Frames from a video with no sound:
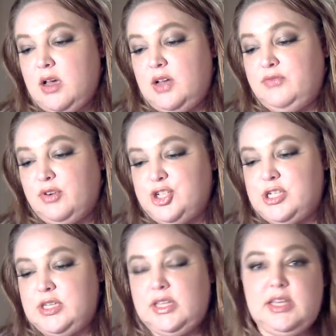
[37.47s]

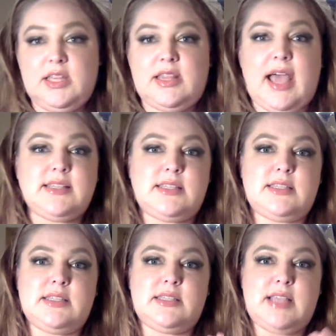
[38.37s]
unfortunately, that
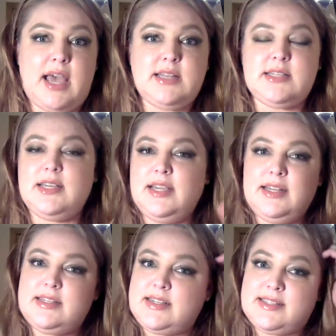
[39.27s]
set
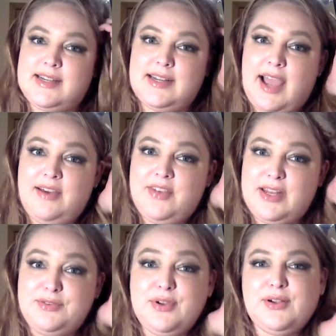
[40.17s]
does not have
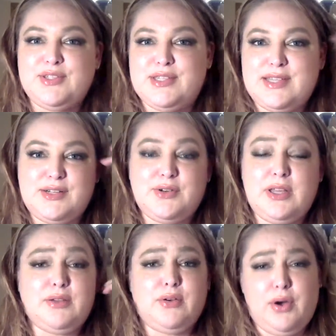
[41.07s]
any fragrances I don't
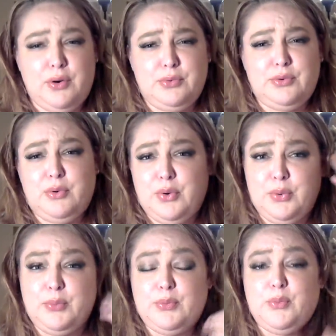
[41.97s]
either own
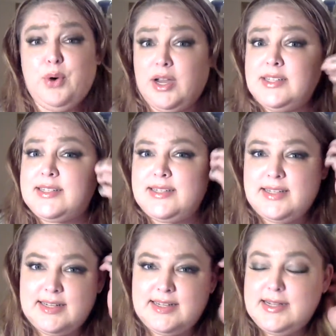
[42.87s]
or
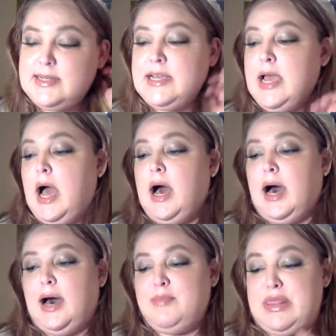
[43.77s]
want in it.
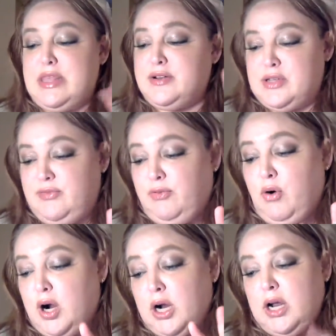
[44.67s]
Um, and then there's
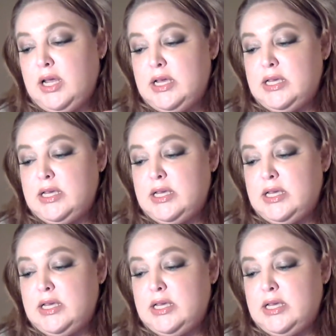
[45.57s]
four